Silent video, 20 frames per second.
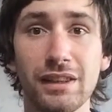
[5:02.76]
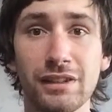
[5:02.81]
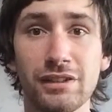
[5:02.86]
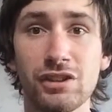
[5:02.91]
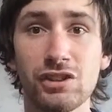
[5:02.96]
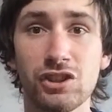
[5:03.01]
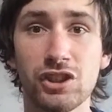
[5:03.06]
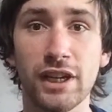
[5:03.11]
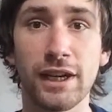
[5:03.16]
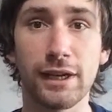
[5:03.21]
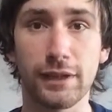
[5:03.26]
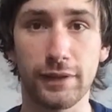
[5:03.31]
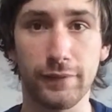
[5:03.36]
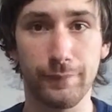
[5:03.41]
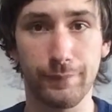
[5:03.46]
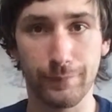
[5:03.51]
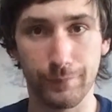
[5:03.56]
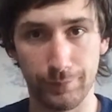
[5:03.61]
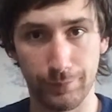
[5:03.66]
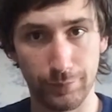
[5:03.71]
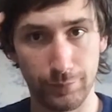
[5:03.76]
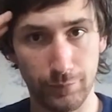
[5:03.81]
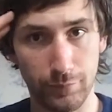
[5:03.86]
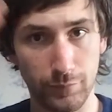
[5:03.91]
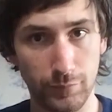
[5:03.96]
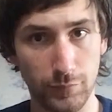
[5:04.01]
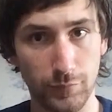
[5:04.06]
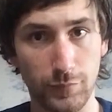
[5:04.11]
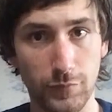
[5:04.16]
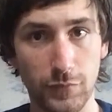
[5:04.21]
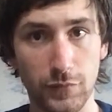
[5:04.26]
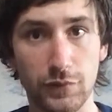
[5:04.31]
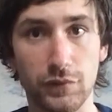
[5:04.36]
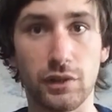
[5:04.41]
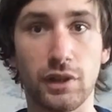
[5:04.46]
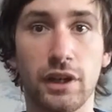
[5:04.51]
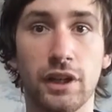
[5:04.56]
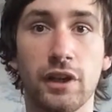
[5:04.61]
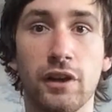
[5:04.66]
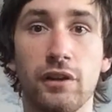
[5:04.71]
This is Jack,
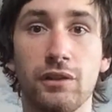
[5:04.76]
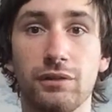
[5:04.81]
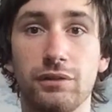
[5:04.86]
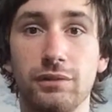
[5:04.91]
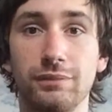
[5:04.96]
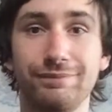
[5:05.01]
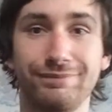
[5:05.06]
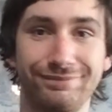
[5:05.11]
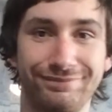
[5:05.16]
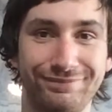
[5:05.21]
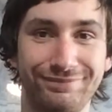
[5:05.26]
signing off.